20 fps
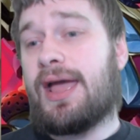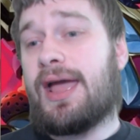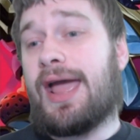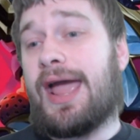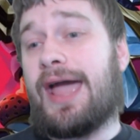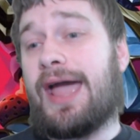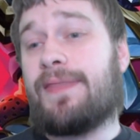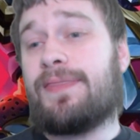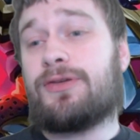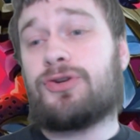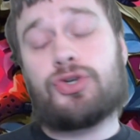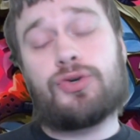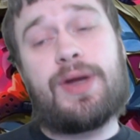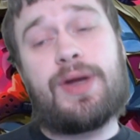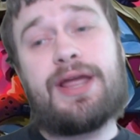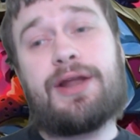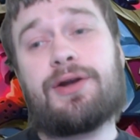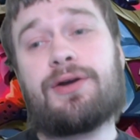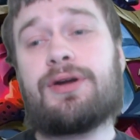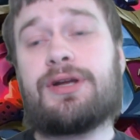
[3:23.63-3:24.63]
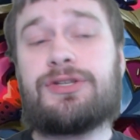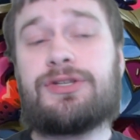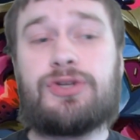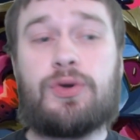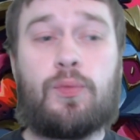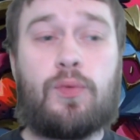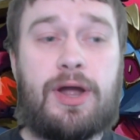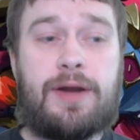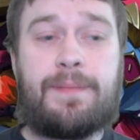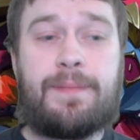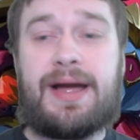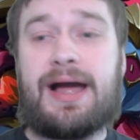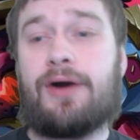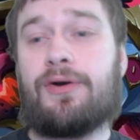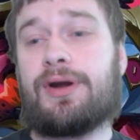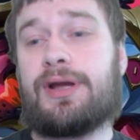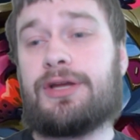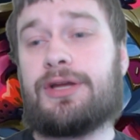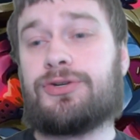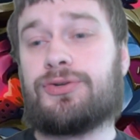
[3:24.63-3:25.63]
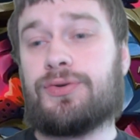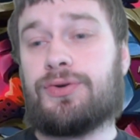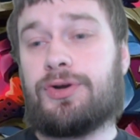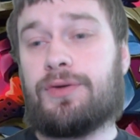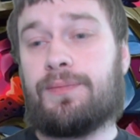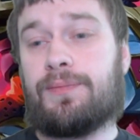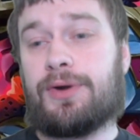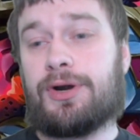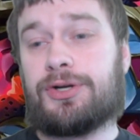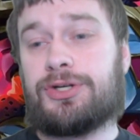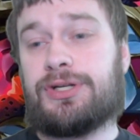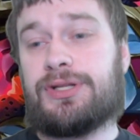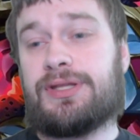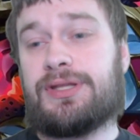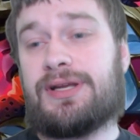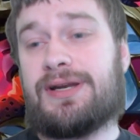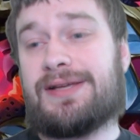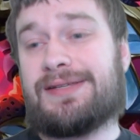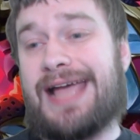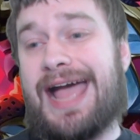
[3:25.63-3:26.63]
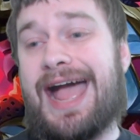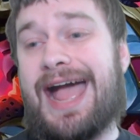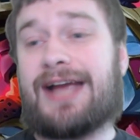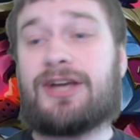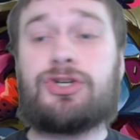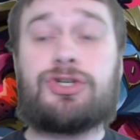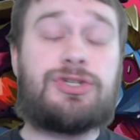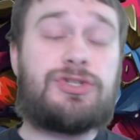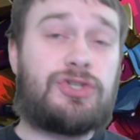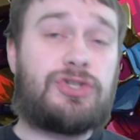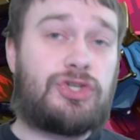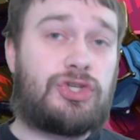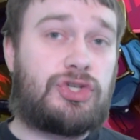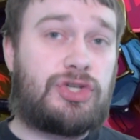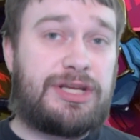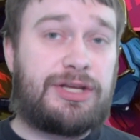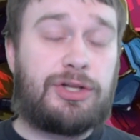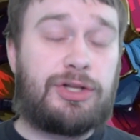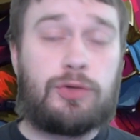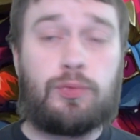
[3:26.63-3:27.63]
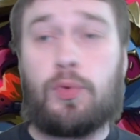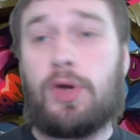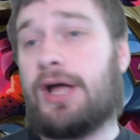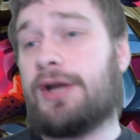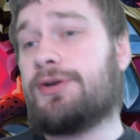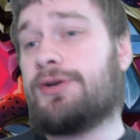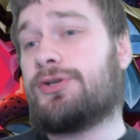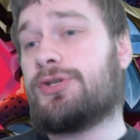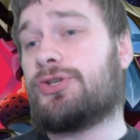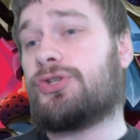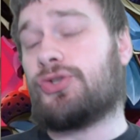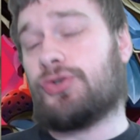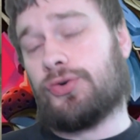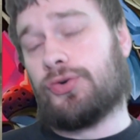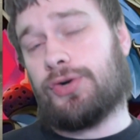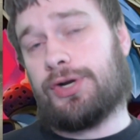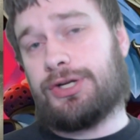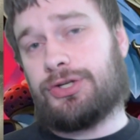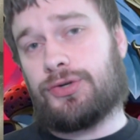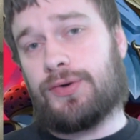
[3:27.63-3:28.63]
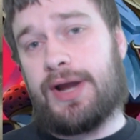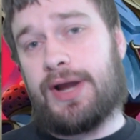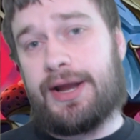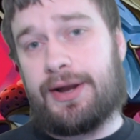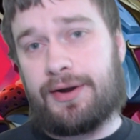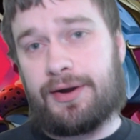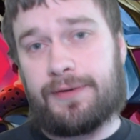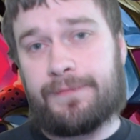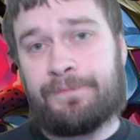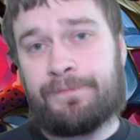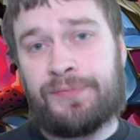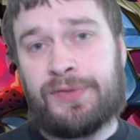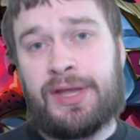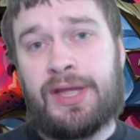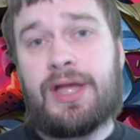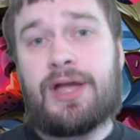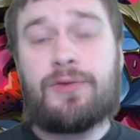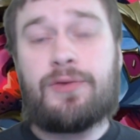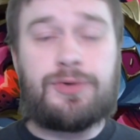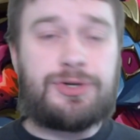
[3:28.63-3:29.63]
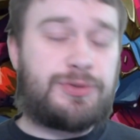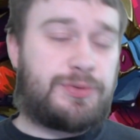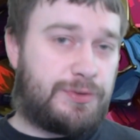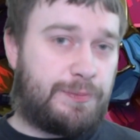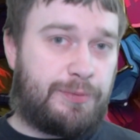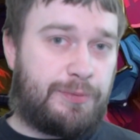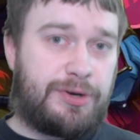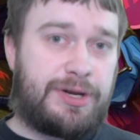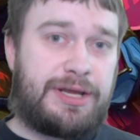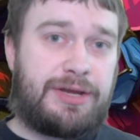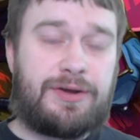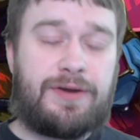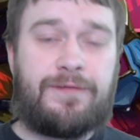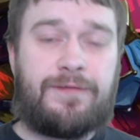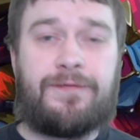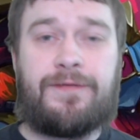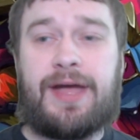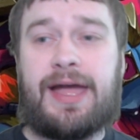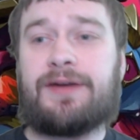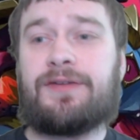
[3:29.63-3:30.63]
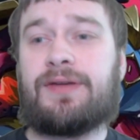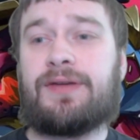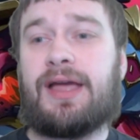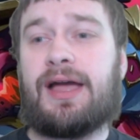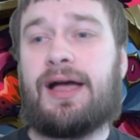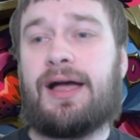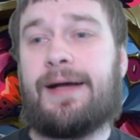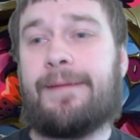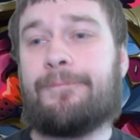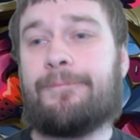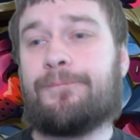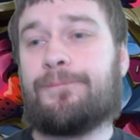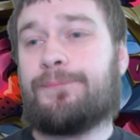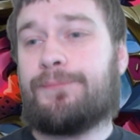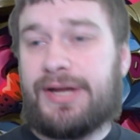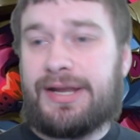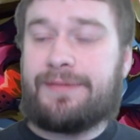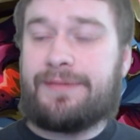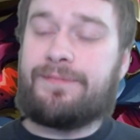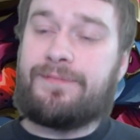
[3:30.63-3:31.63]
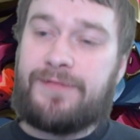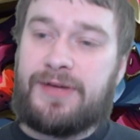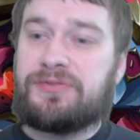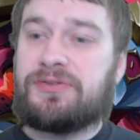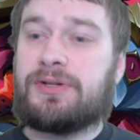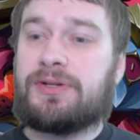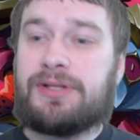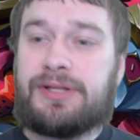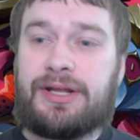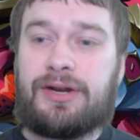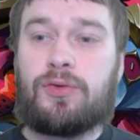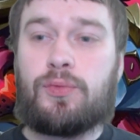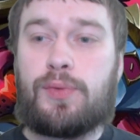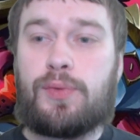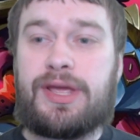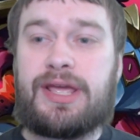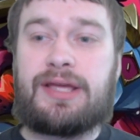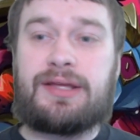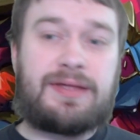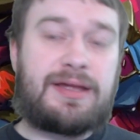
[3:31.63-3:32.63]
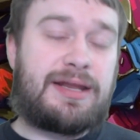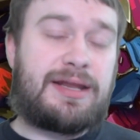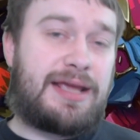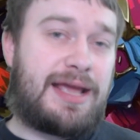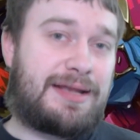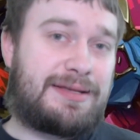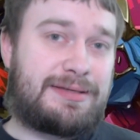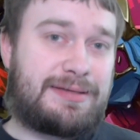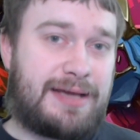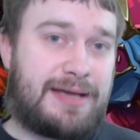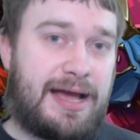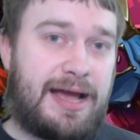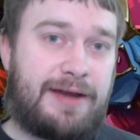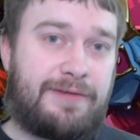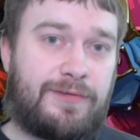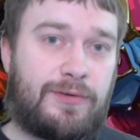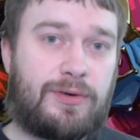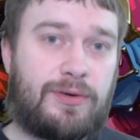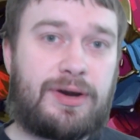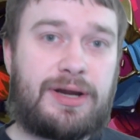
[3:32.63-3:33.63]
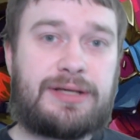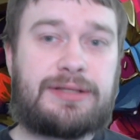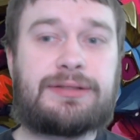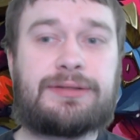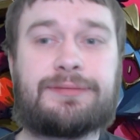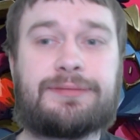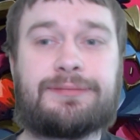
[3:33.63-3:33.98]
And the Trader is a 1 power Gatruka merchant that has action Steal 1, Destroy Trader, which was a pretty good effect, but felt a little weak that he had to die for it.